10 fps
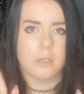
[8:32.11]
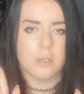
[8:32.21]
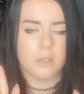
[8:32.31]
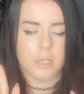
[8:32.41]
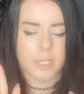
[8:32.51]

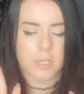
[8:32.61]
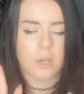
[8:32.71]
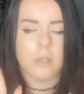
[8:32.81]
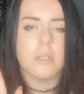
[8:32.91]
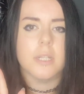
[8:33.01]
I
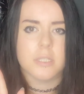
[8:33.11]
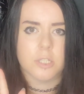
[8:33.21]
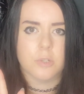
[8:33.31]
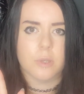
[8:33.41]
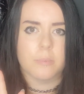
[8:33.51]
can't listen
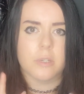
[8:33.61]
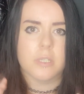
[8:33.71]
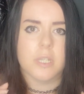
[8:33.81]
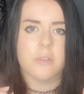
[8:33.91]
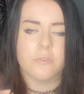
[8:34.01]
to it
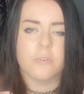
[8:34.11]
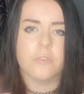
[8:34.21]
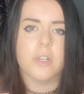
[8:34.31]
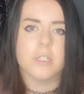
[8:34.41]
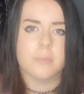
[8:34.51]
because it
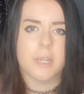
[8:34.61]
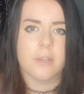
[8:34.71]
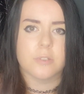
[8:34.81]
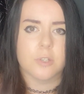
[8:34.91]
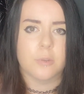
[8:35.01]
freaks me
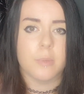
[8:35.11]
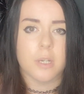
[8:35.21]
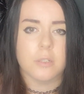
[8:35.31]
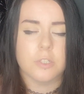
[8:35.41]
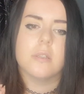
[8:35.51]
out so
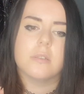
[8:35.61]
much.